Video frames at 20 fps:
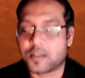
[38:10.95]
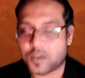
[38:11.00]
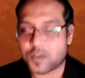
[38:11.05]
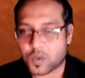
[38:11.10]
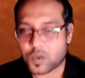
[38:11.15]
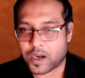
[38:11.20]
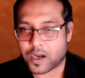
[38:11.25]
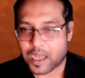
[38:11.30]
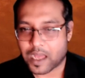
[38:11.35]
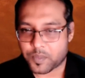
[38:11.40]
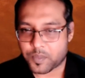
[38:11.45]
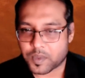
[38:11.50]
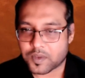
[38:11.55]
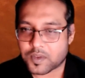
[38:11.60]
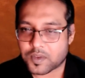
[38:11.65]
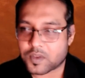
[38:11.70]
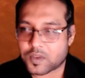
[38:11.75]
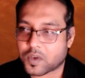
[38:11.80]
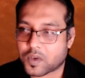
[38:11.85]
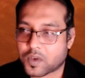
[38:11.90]
So what happens
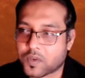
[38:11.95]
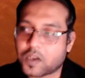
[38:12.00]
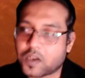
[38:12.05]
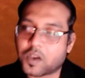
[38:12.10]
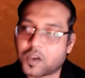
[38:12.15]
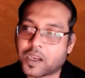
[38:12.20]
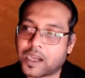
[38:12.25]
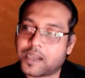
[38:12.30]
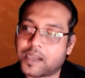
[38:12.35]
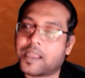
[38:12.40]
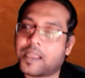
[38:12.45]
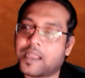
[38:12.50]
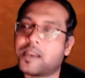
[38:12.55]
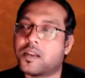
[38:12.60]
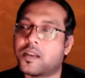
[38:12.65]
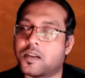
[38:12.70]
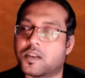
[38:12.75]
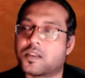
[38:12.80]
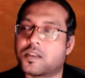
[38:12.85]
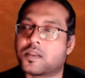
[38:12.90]
is when we look at 10
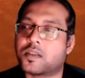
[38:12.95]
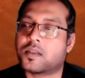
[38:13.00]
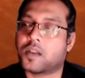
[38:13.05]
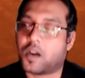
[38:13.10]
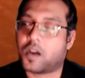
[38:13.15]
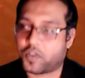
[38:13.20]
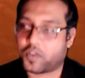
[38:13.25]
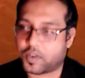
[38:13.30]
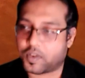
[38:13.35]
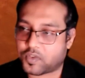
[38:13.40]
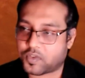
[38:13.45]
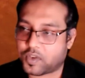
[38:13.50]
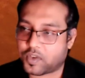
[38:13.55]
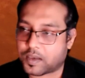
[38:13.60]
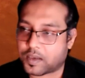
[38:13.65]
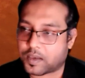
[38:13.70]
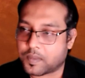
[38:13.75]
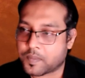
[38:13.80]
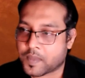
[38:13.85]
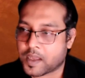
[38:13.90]
years of
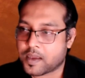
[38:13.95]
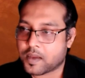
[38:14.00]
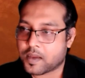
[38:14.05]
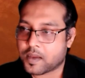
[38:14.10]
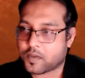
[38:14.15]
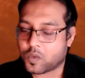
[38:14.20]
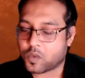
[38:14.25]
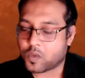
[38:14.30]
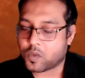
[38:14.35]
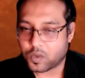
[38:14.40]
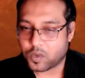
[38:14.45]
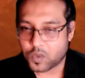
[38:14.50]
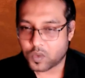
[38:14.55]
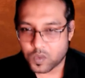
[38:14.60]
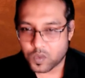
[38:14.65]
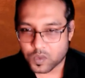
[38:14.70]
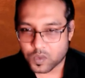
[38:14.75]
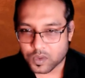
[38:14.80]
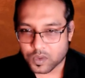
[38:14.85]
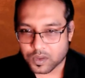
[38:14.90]
history, we want
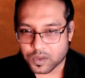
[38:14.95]
to,